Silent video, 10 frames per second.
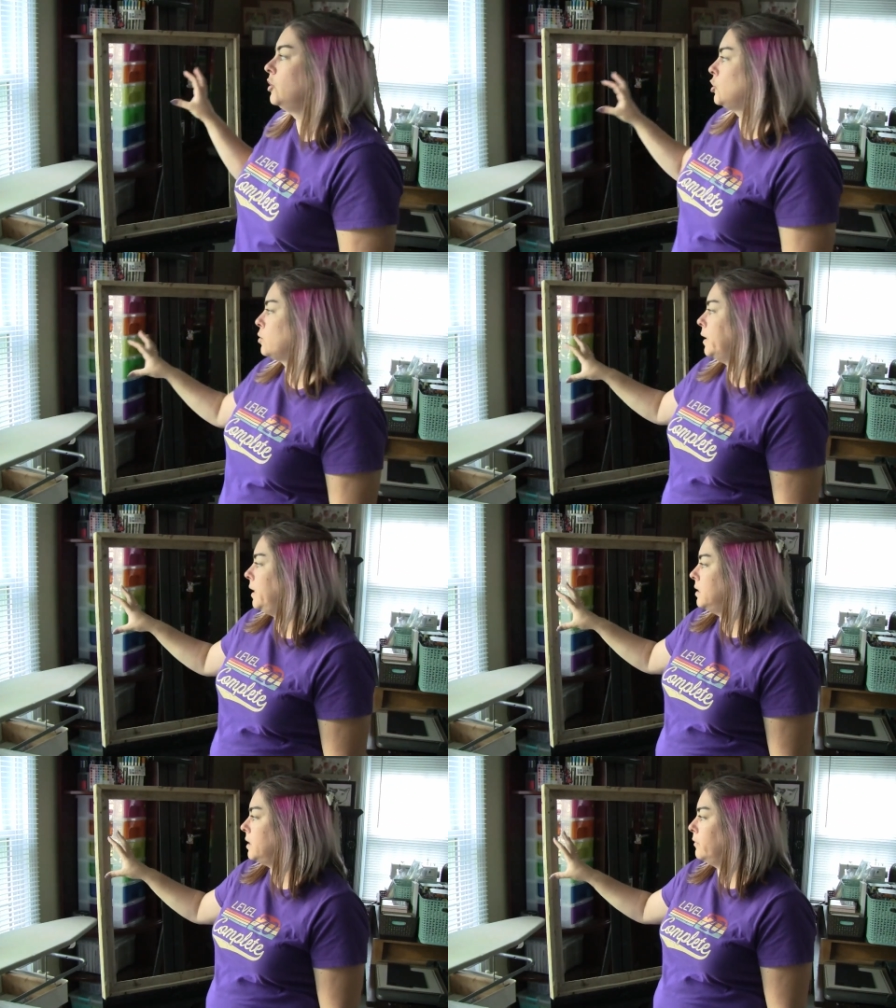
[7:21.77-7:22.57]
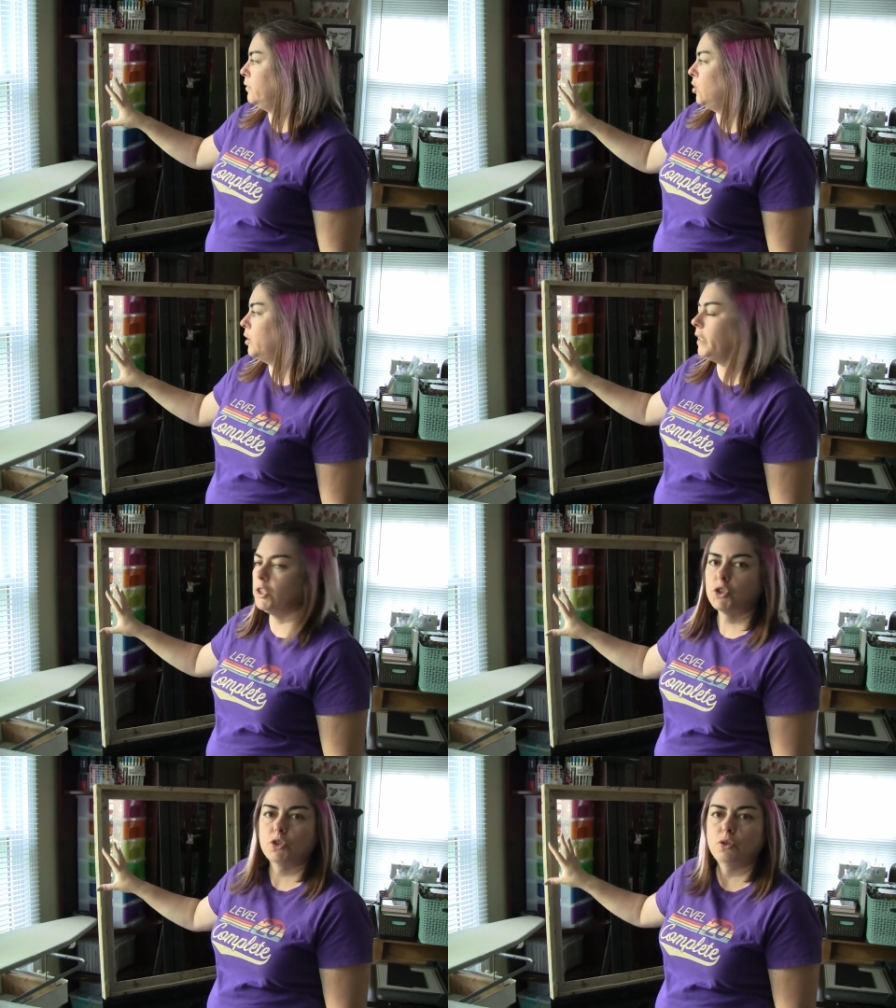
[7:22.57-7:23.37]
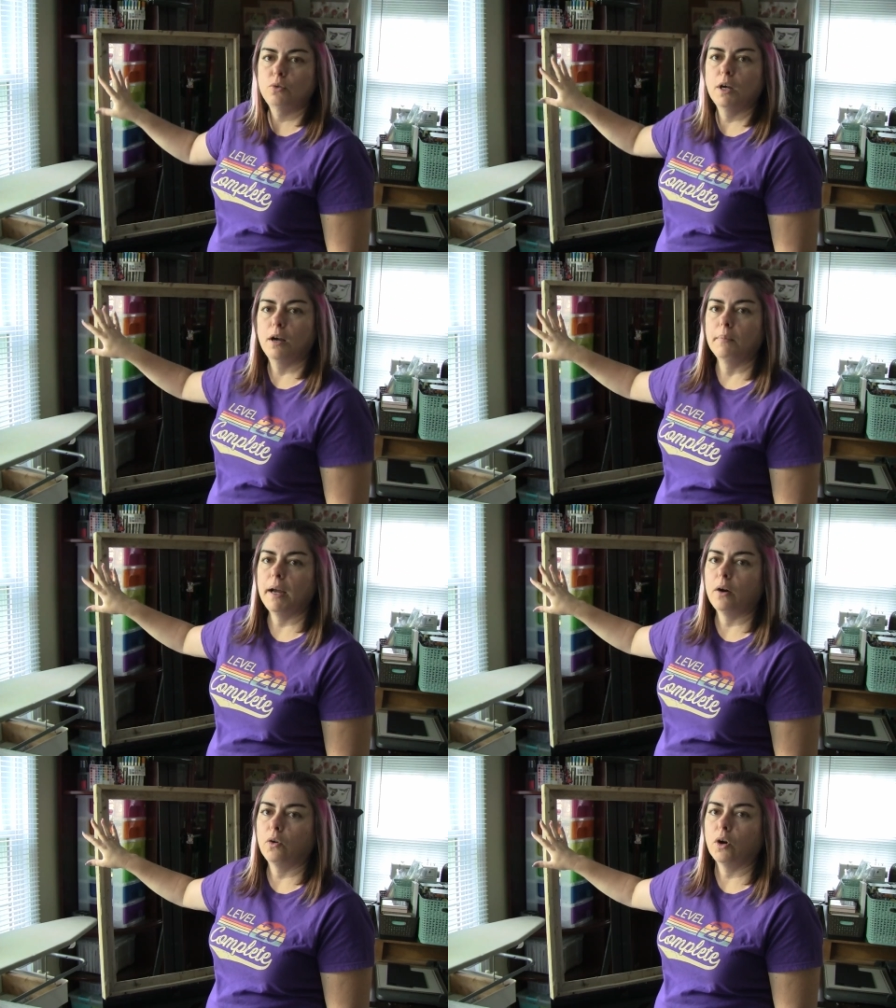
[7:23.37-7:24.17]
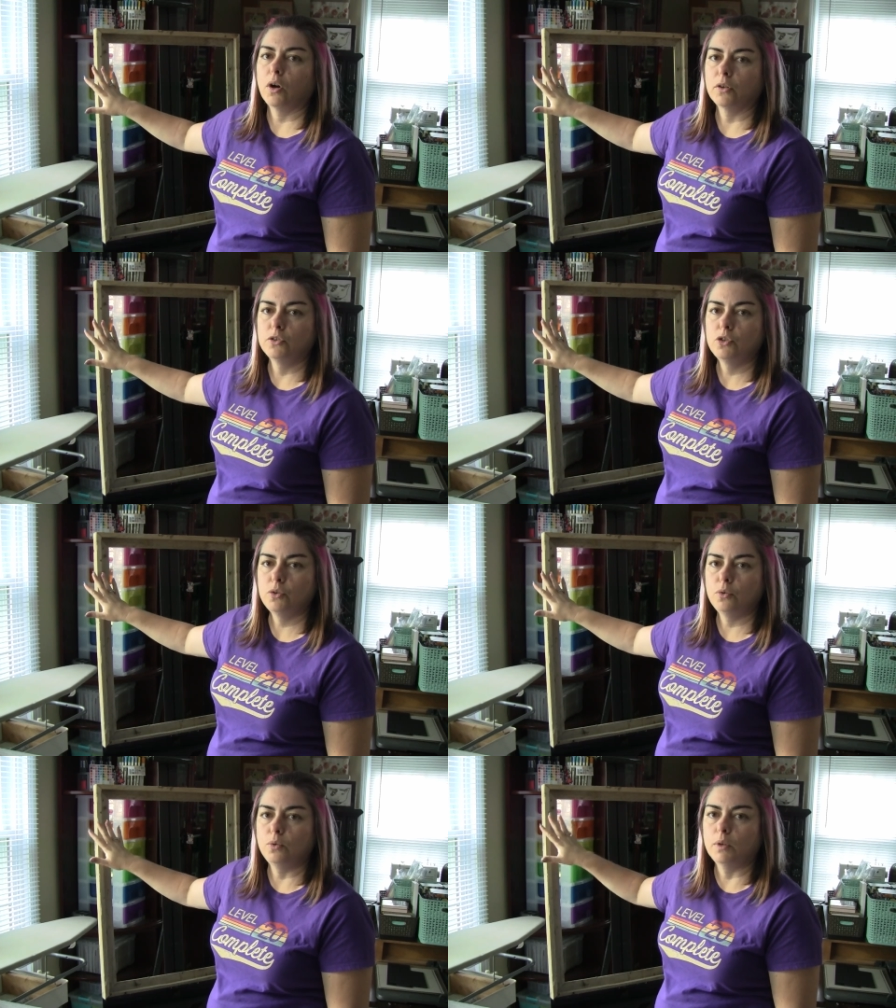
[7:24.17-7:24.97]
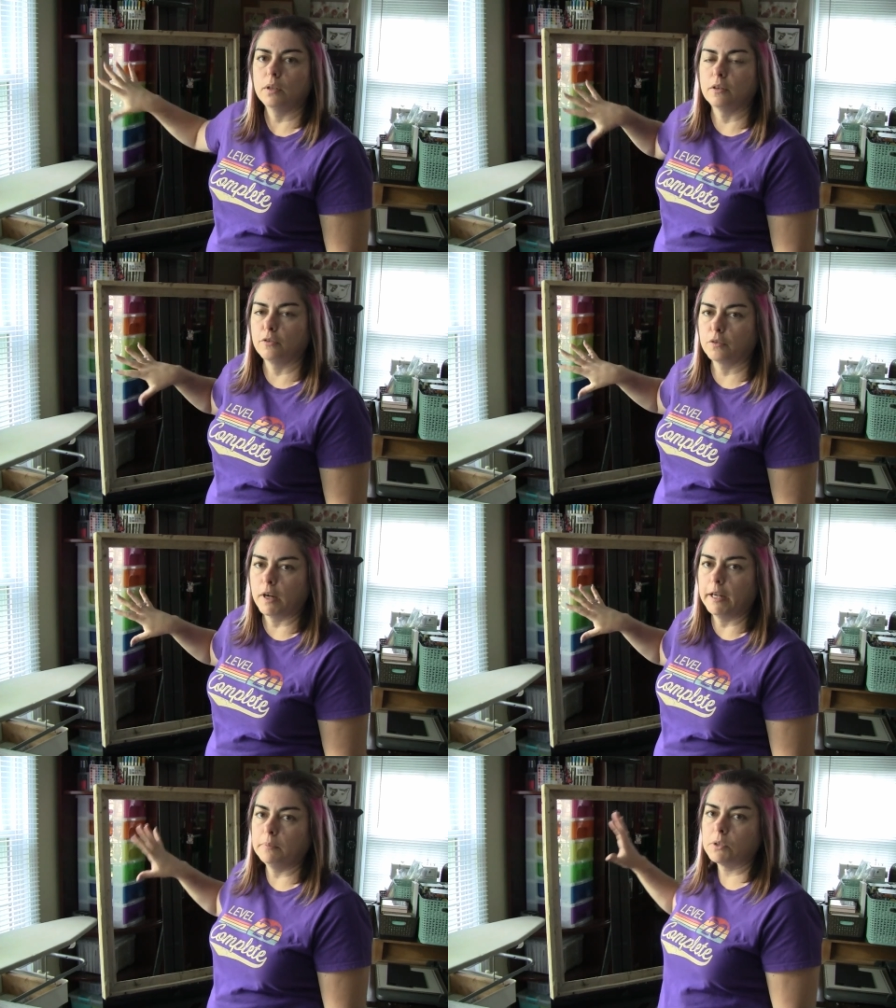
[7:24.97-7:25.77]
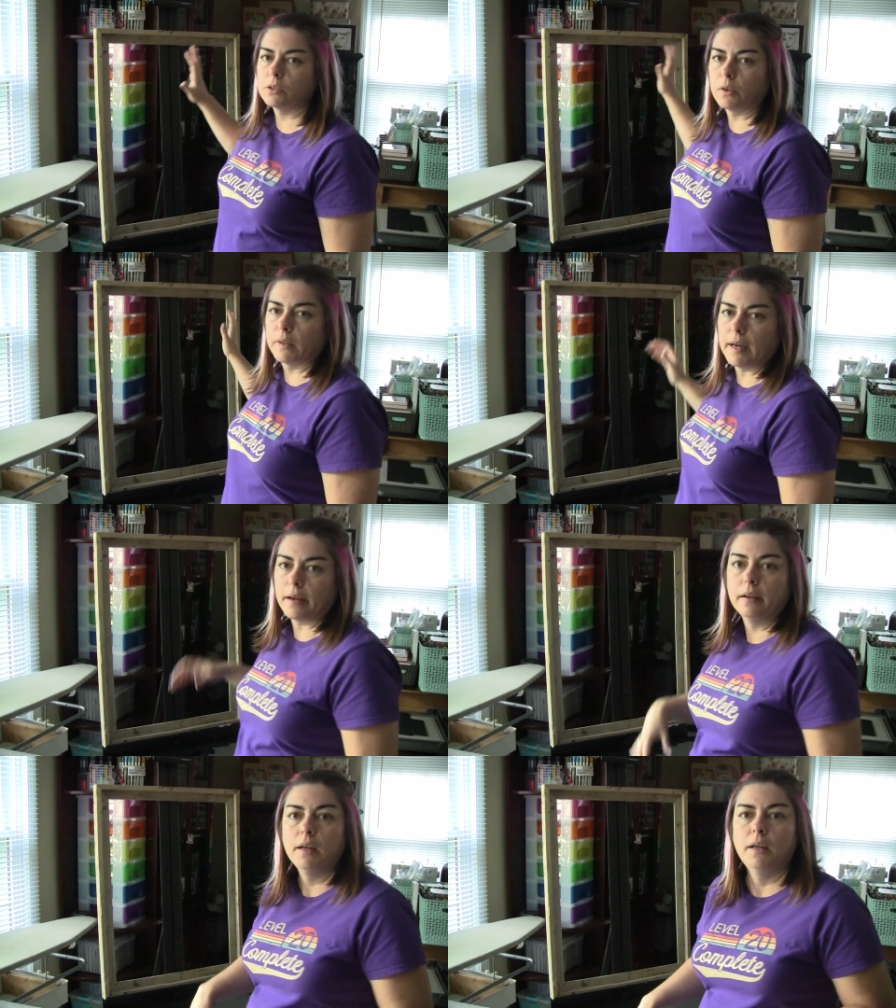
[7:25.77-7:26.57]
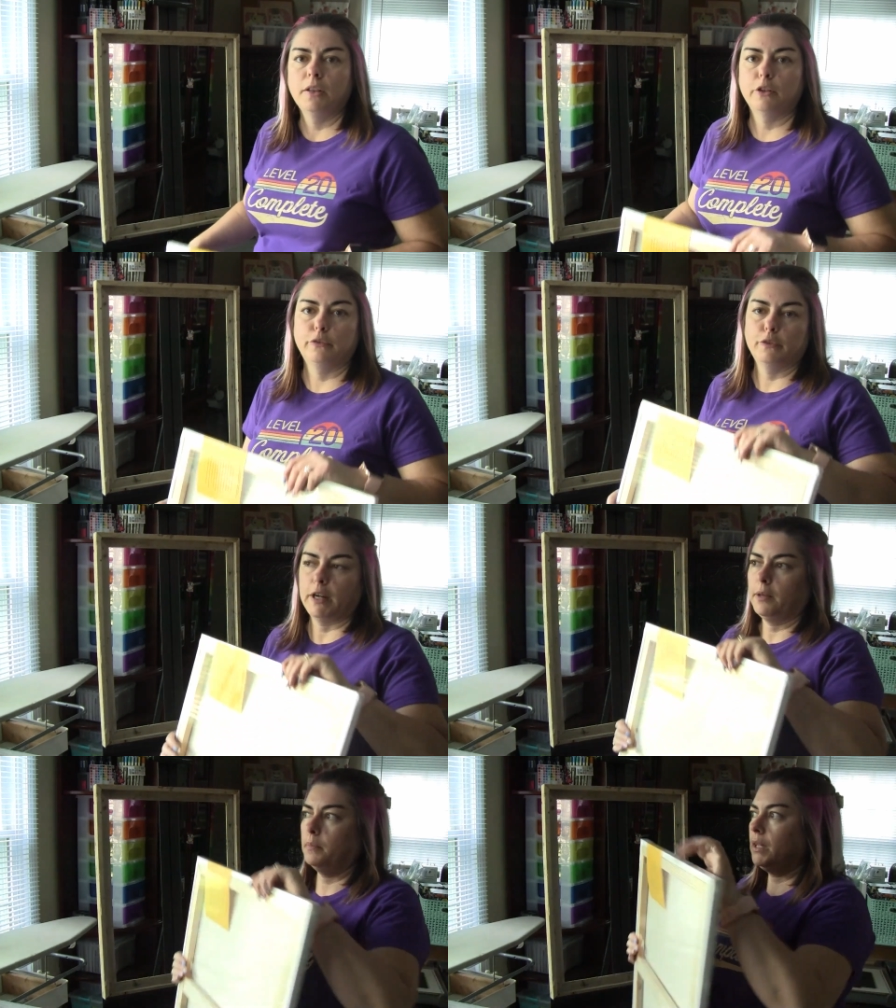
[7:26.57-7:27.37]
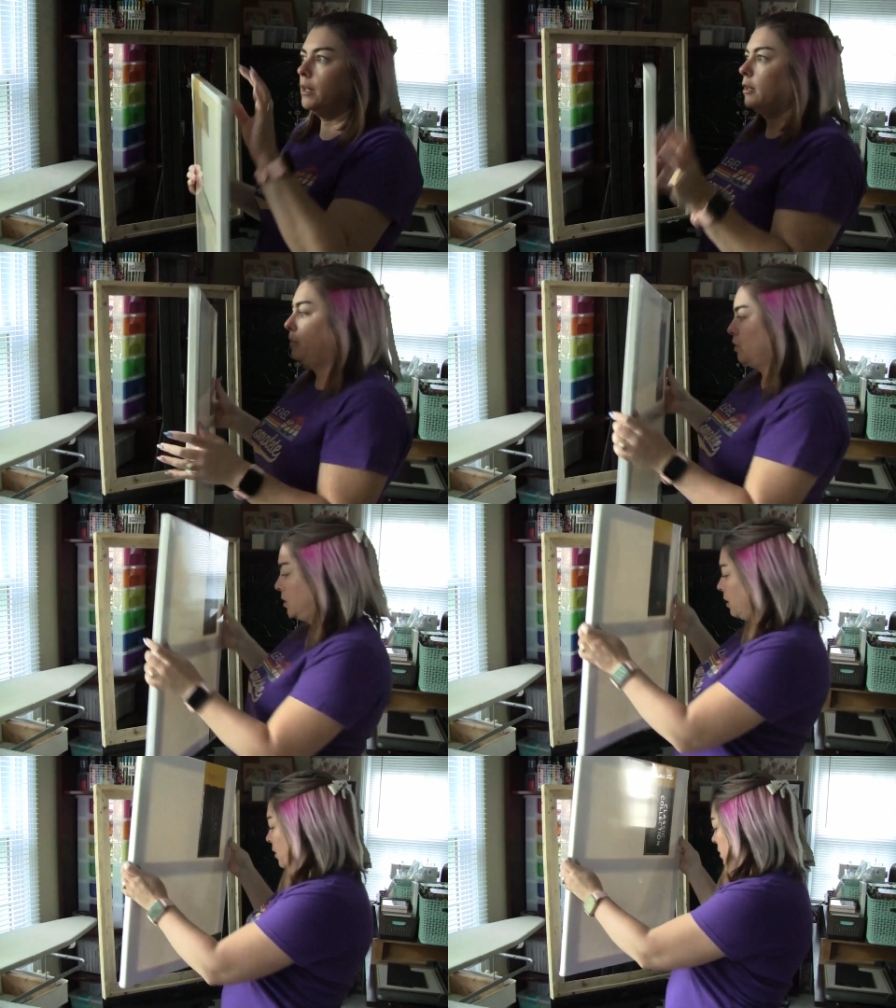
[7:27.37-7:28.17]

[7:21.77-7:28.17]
trees and foliage to come out onto the frame so that the frame becomes,